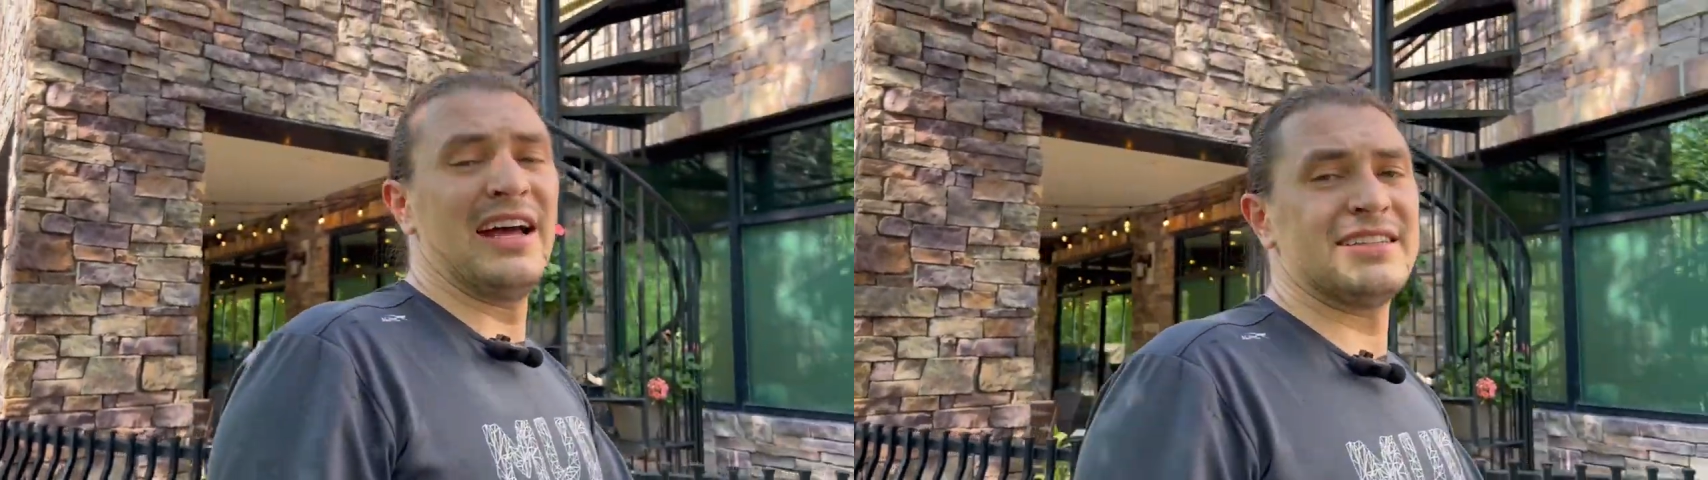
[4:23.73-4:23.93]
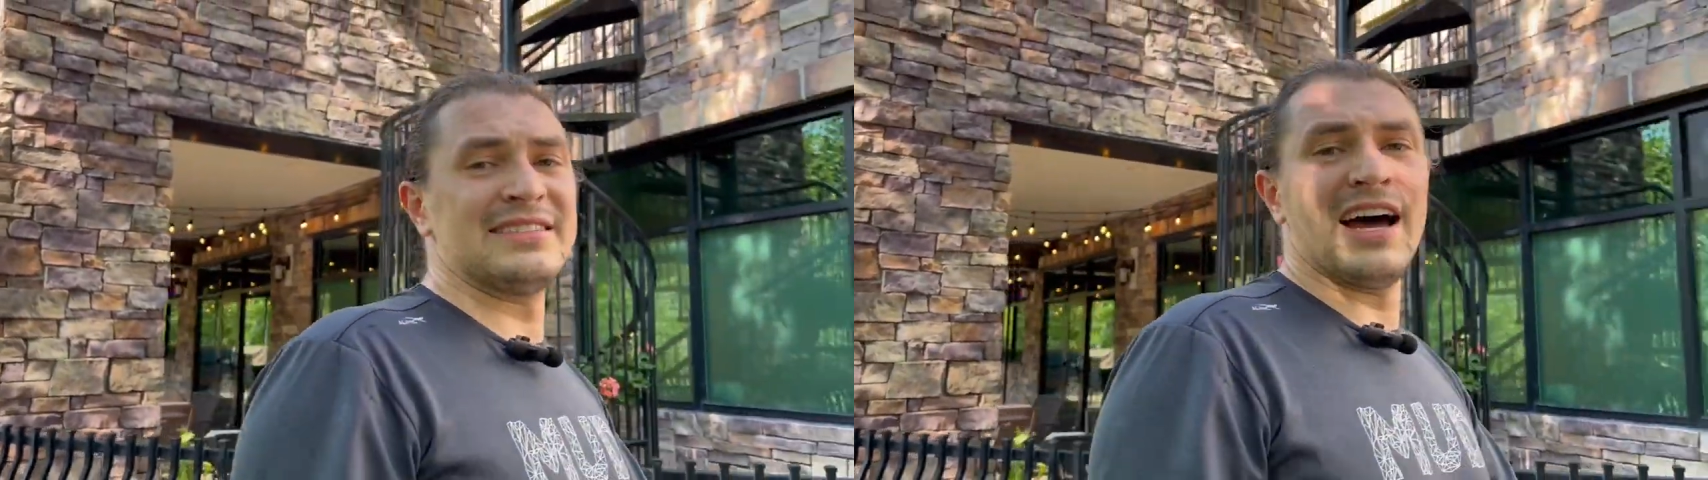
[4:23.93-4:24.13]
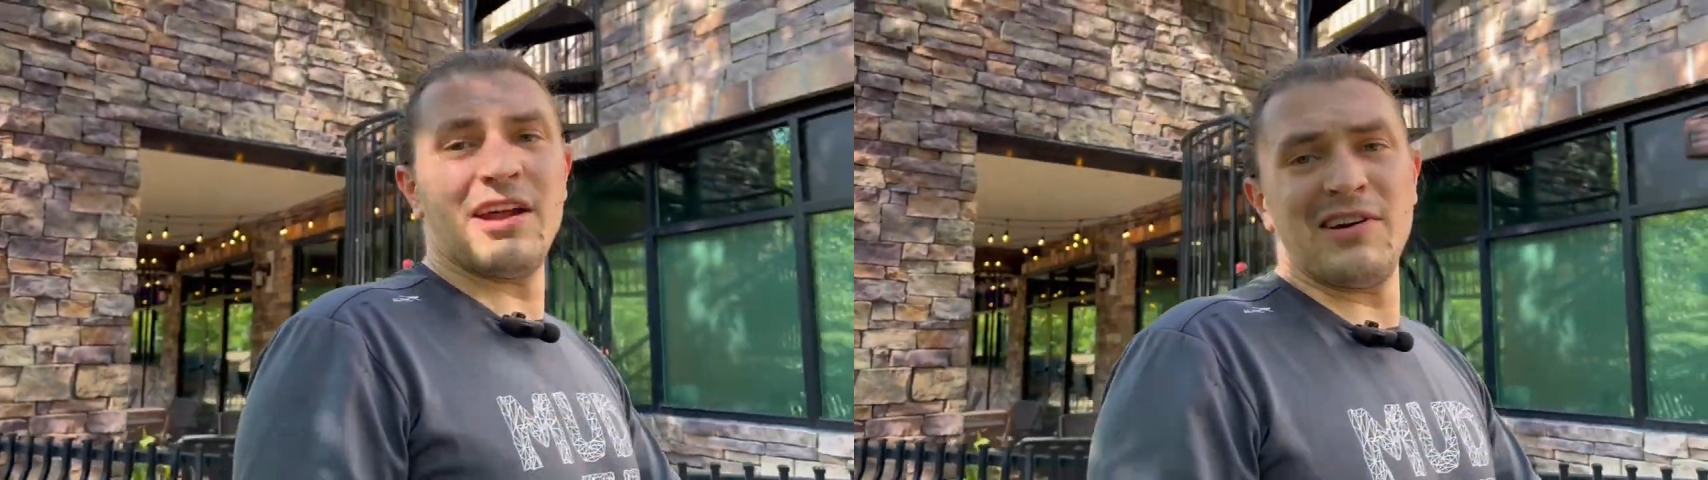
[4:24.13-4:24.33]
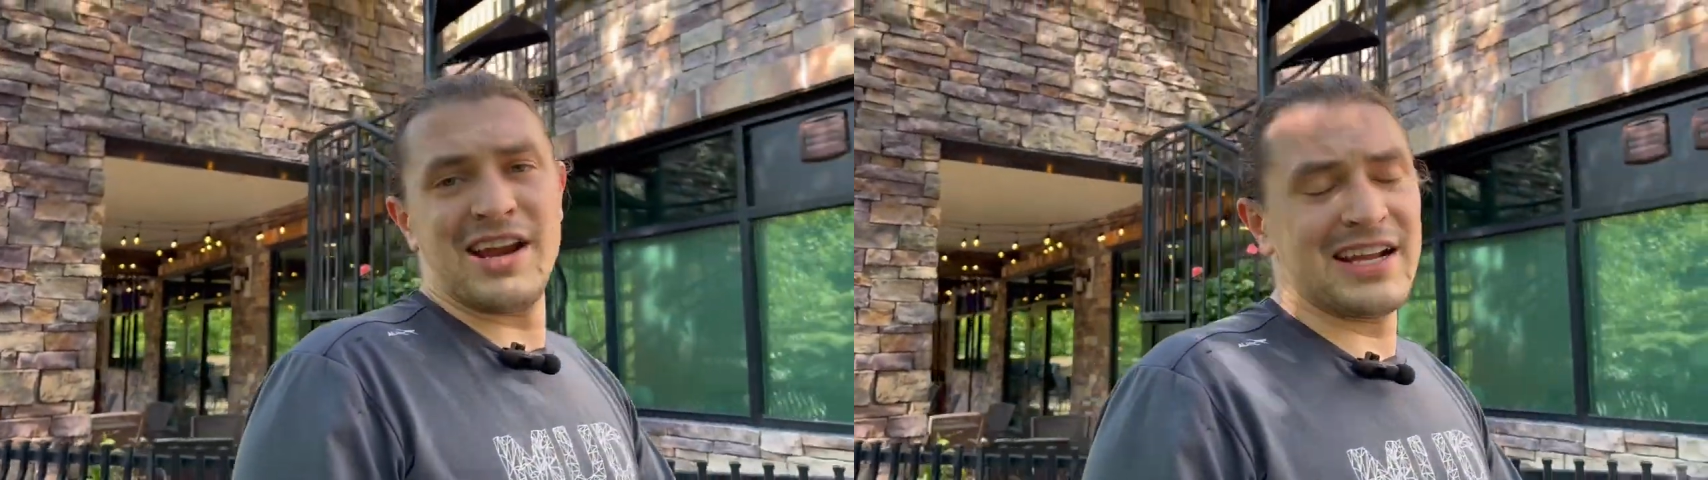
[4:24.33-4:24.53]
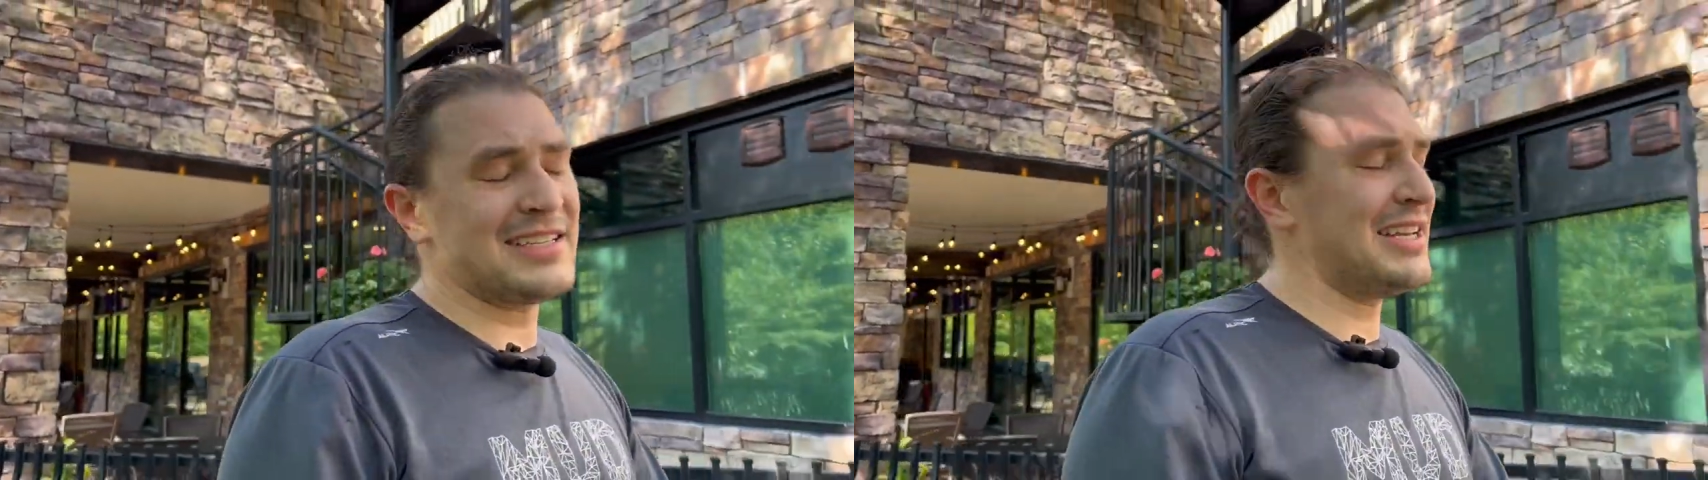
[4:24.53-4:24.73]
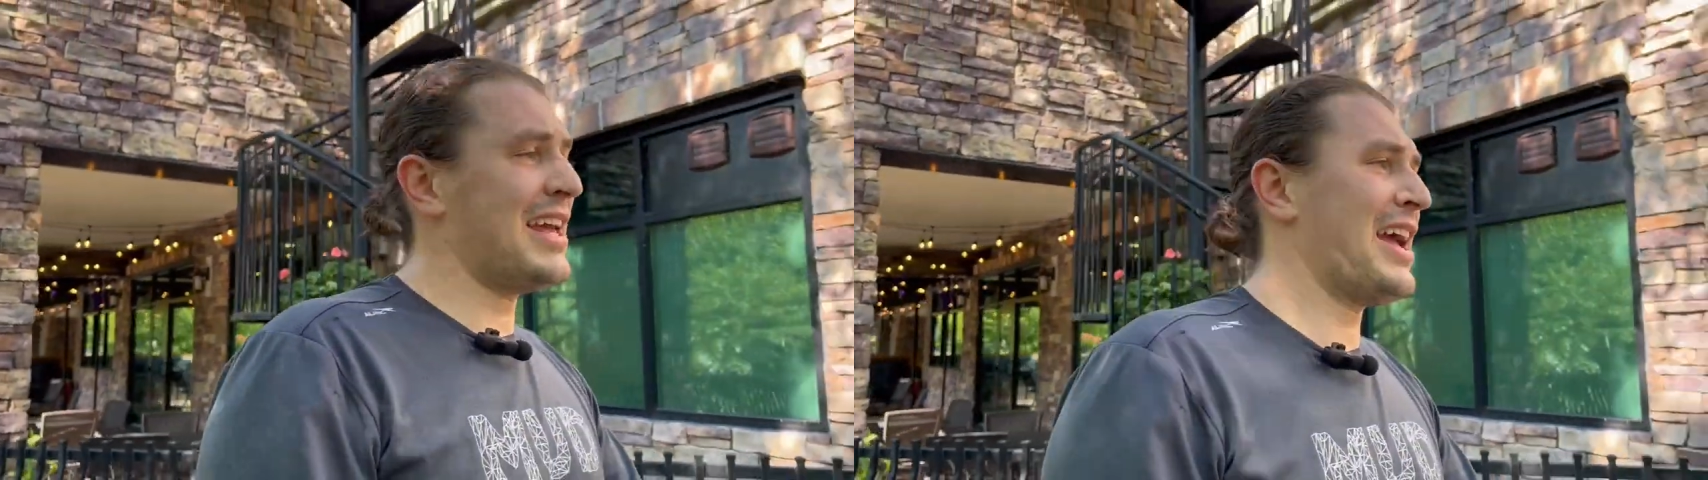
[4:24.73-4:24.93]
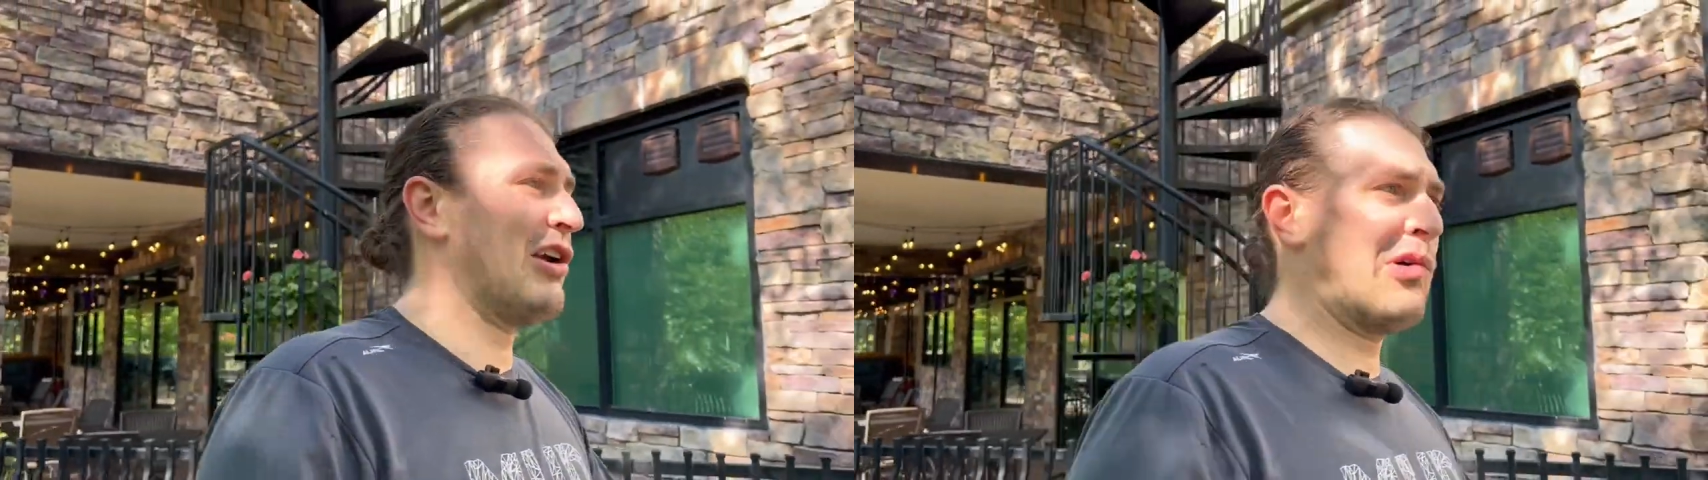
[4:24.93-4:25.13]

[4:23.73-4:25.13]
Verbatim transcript: It's not raining today